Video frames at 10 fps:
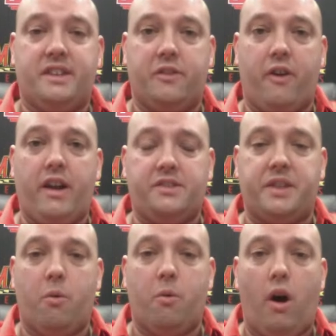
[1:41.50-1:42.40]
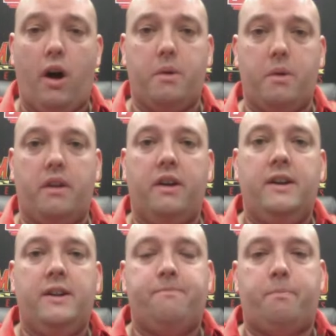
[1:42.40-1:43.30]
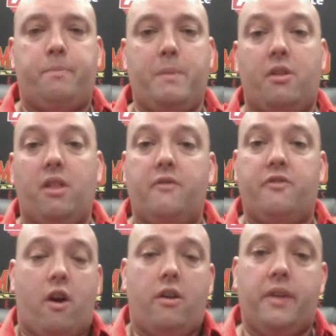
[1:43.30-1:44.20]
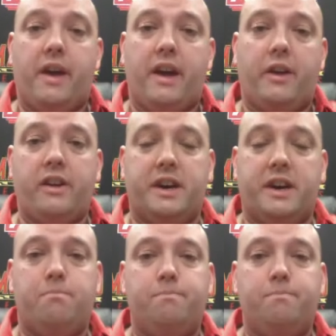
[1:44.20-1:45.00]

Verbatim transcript: did great because they won, but people loved Toronto. They had a great time.